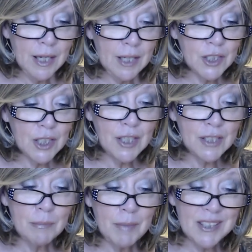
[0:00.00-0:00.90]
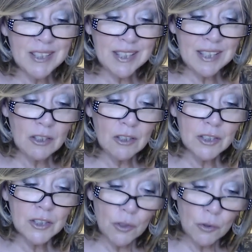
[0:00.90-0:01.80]
It just doesn't make the skin look
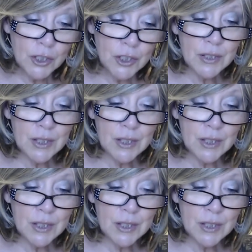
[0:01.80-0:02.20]
gorgeous.